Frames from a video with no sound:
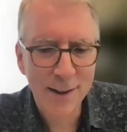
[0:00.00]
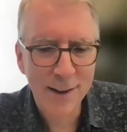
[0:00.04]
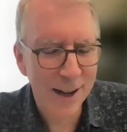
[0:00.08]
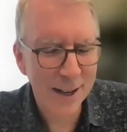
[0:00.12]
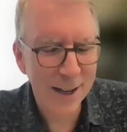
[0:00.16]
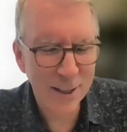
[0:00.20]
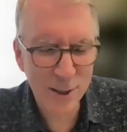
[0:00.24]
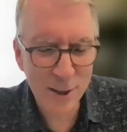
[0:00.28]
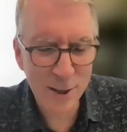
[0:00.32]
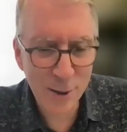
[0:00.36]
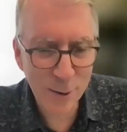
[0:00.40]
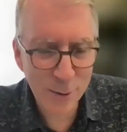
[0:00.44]

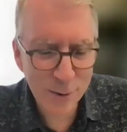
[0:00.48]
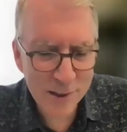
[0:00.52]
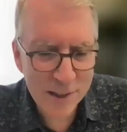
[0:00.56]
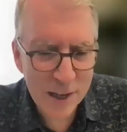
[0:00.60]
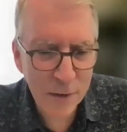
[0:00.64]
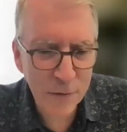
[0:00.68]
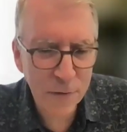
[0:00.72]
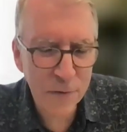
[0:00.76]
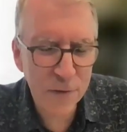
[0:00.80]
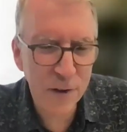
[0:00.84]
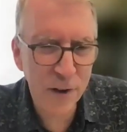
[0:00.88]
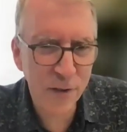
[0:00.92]
I, did you
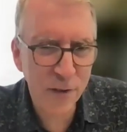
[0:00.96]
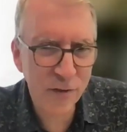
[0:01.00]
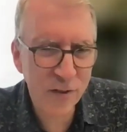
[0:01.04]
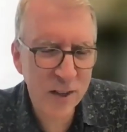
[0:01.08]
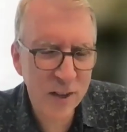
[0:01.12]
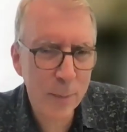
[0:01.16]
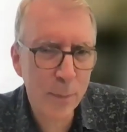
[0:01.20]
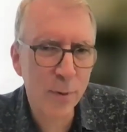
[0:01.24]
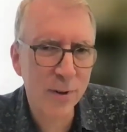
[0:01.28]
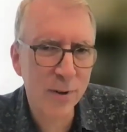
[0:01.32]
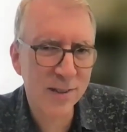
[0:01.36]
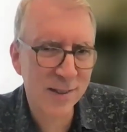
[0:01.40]
say
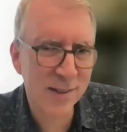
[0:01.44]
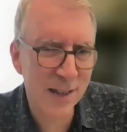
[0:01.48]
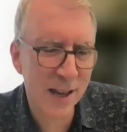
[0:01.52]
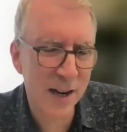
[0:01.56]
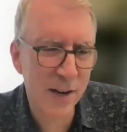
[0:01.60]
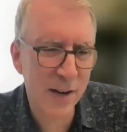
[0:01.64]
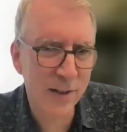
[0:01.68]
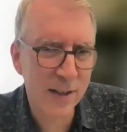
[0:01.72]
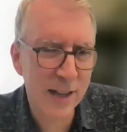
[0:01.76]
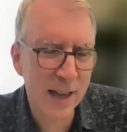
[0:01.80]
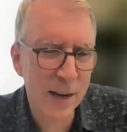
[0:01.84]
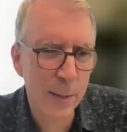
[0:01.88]
fifty
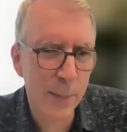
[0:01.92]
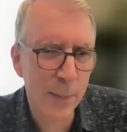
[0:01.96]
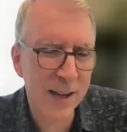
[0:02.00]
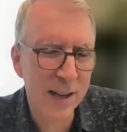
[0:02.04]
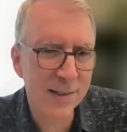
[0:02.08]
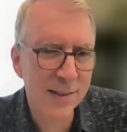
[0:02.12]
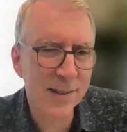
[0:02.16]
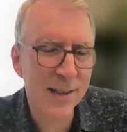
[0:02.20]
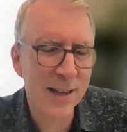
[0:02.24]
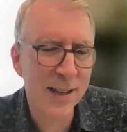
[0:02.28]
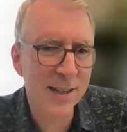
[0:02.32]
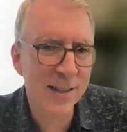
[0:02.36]
percent of a
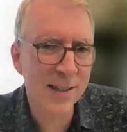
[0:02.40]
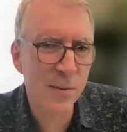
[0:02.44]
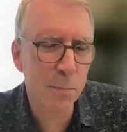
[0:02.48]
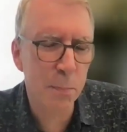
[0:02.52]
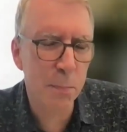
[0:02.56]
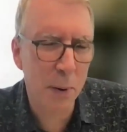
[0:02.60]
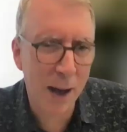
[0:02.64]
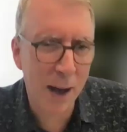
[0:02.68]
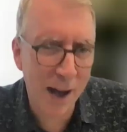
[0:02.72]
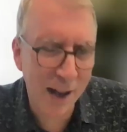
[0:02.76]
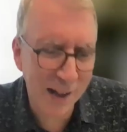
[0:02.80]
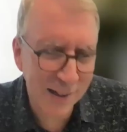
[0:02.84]
database is
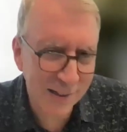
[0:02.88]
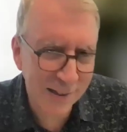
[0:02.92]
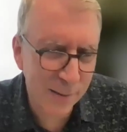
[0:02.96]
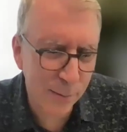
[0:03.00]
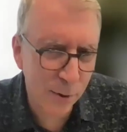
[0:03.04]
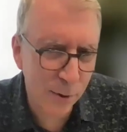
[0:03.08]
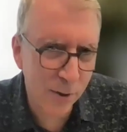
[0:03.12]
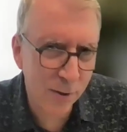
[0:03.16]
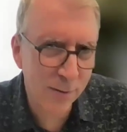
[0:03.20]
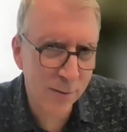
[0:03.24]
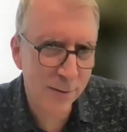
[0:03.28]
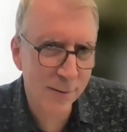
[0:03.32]

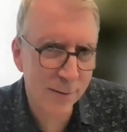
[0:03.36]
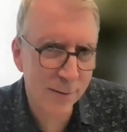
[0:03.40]
possible?